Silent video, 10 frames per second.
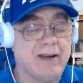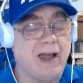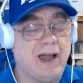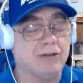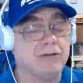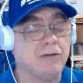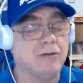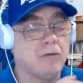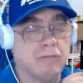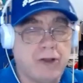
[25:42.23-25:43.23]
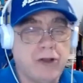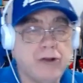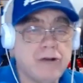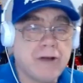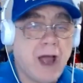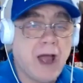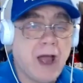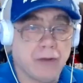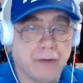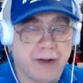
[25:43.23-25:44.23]
Now, when you do
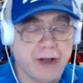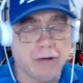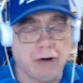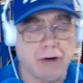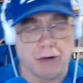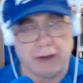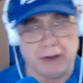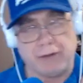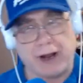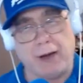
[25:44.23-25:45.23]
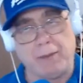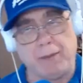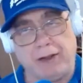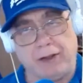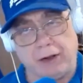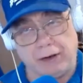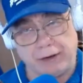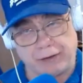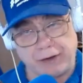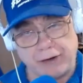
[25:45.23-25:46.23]
comment on the video or leave a comment in the
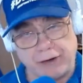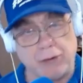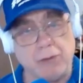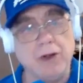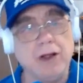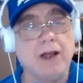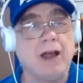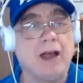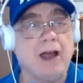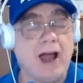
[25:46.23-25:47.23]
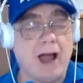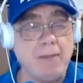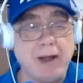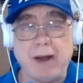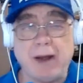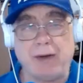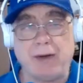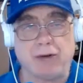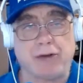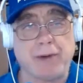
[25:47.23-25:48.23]
discussion group, I might not be able
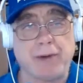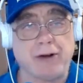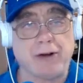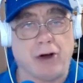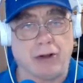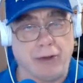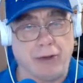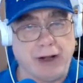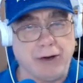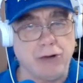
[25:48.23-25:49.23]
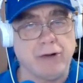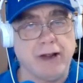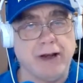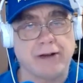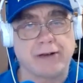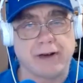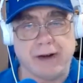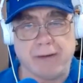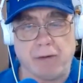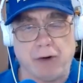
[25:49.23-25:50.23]
to respond to all of them, but I do read each
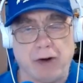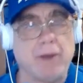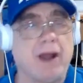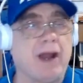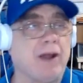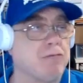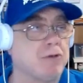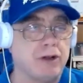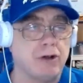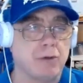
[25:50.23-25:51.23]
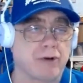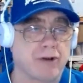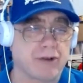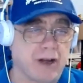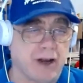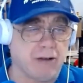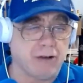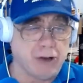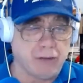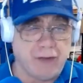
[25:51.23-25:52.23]
and every one of them, and I really do appreciate
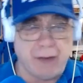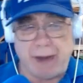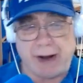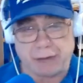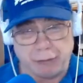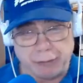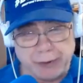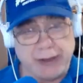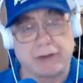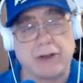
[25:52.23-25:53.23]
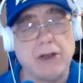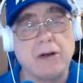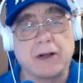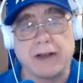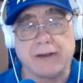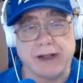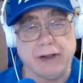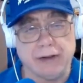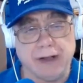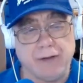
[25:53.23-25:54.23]
hearing your feedback. So please
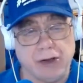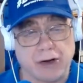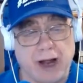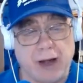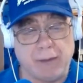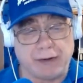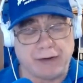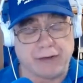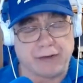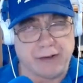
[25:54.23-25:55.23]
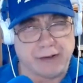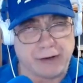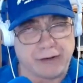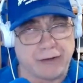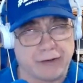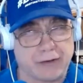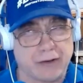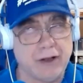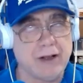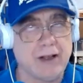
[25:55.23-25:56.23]
continue leaving your comments and suggestions.
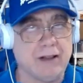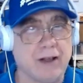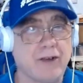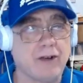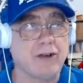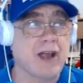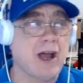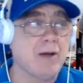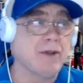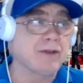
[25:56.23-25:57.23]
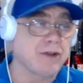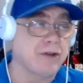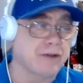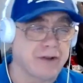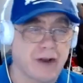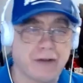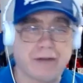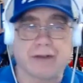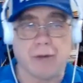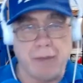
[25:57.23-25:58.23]
Love hearing your comments, and your
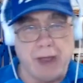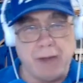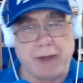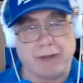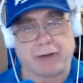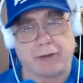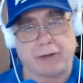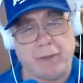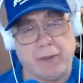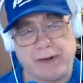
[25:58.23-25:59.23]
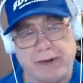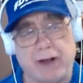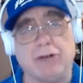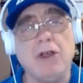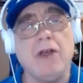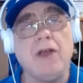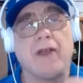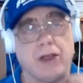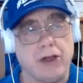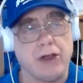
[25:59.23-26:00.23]
suggestions help me make this a channel
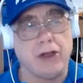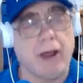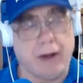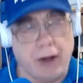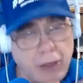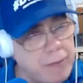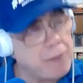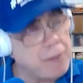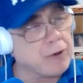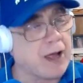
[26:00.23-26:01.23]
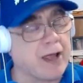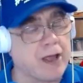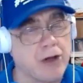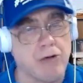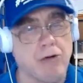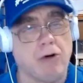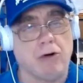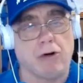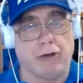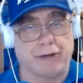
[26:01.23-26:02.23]
that you and other people like you
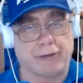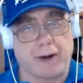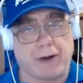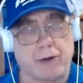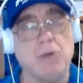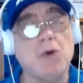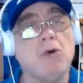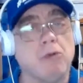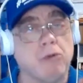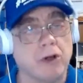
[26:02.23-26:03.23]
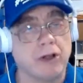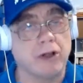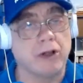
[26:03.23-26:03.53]
who are on the spectrum will